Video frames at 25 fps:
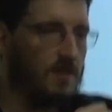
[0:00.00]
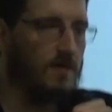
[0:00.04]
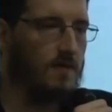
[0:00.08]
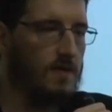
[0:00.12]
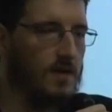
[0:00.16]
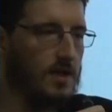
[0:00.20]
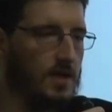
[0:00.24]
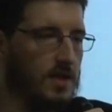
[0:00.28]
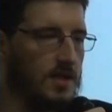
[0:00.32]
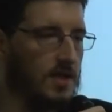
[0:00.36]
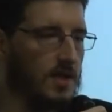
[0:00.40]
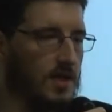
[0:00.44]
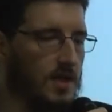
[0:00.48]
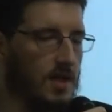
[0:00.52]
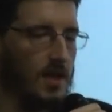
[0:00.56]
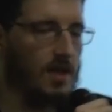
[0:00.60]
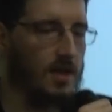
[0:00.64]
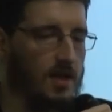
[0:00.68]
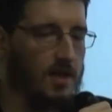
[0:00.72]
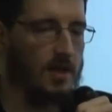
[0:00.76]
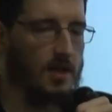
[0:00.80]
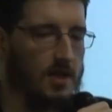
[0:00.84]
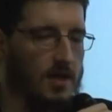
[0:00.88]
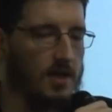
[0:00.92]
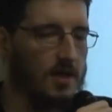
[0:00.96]
We are just
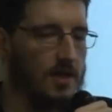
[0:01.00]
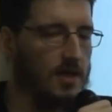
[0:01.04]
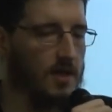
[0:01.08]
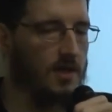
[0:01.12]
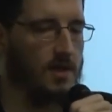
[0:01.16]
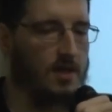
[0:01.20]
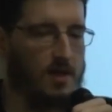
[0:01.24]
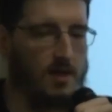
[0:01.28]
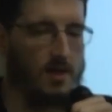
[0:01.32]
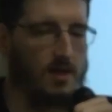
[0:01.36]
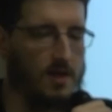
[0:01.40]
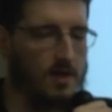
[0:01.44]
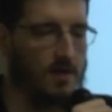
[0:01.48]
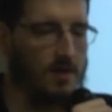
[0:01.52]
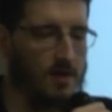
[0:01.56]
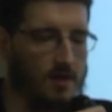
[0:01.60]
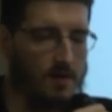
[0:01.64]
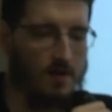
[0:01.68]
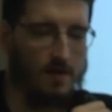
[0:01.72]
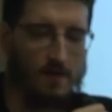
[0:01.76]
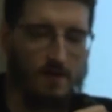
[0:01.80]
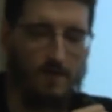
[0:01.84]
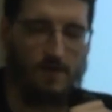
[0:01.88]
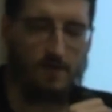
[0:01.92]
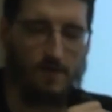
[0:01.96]
like
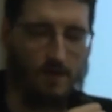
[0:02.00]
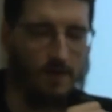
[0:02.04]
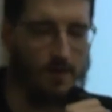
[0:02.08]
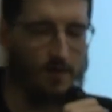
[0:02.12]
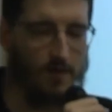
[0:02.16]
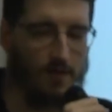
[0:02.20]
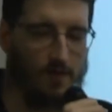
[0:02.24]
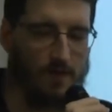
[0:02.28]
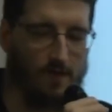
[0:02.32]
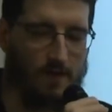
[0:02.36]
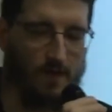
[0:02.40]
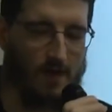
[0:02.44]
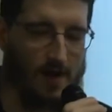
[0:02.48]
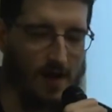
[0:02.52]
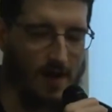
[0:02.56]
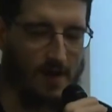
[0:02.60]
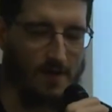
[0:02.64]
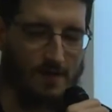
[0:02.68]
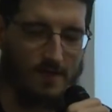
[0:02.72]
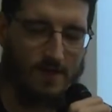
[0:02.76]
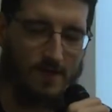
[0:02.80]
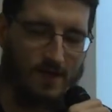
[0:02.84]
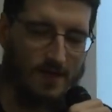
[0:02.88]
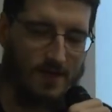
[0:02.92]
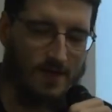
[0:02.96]
4,
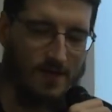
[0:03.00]
5,